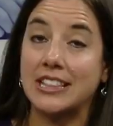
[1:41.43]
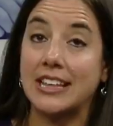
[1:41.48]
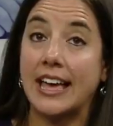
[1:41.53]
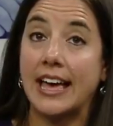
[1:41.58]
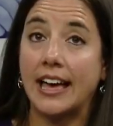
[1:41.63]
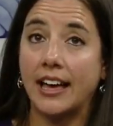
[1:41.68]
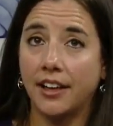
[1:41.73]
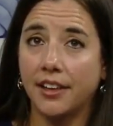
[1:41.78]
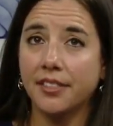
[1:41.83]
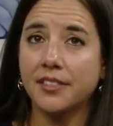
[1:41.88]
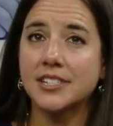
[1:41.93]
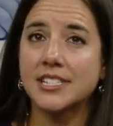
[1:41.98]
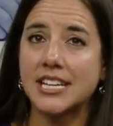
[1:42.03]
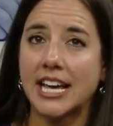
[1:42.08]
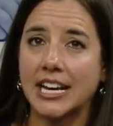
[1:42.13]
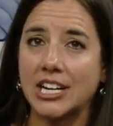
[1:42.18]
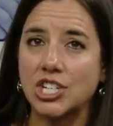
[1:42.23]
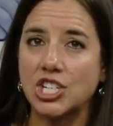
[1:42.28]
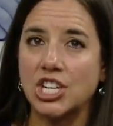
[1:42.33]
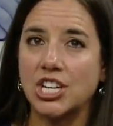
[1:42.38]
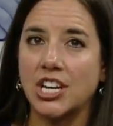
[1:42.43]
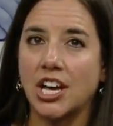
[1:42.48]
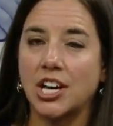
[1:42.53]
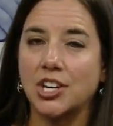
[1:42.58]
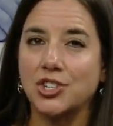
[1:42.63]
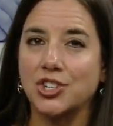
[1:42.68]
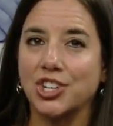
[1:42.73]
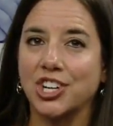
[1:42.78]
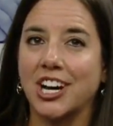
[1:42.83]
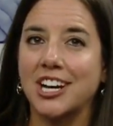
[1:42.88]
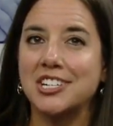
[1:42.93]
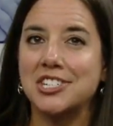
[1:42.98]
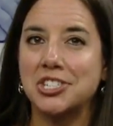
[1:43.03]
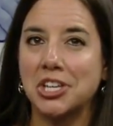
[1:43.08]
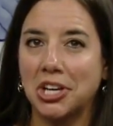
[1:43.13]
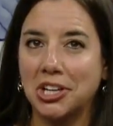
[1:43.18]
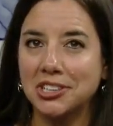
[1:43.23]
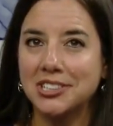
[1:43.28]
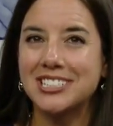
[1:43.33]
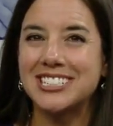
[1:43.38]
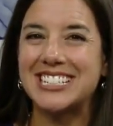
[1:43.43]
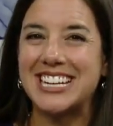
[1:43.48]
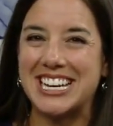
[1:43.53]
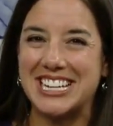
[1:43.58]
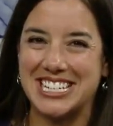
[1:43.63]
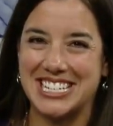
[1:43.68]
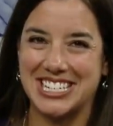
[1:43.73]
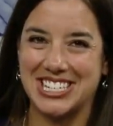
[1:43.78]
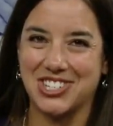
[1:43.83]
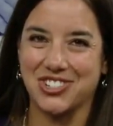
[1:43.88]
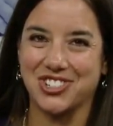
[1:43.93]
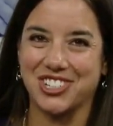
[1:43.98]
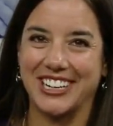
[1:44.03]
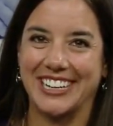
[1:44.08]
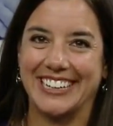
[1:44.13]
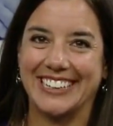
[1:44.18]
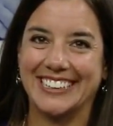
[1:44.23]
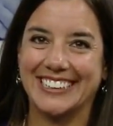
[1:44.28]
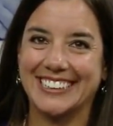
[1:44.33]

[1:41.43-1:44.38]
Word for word: the health section under Adult Dentistry.